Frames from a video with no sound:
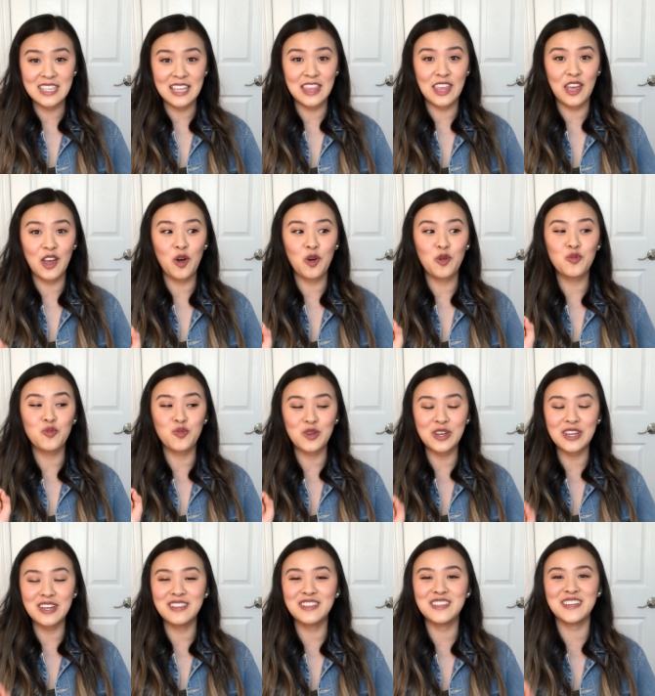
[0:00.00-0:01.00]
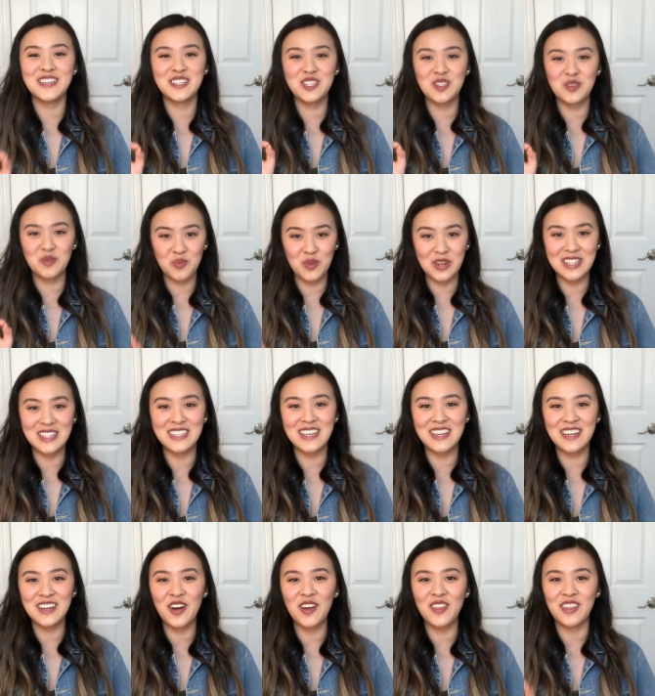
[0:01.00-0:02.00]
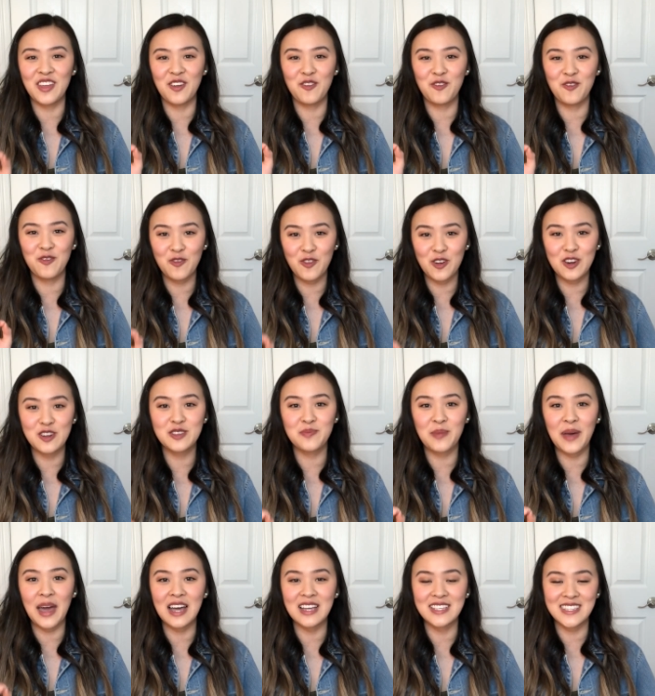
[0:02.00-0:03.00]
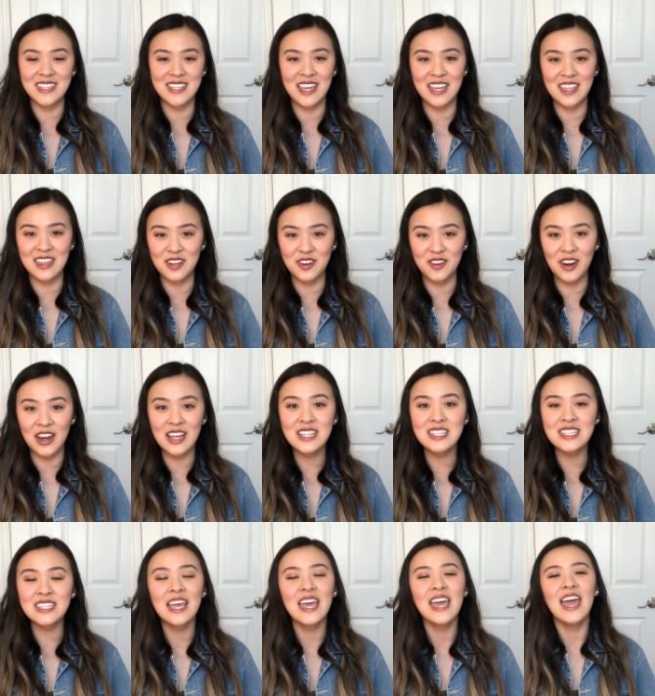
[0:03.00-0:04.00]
They are really sprinting on their first pass to get the crates.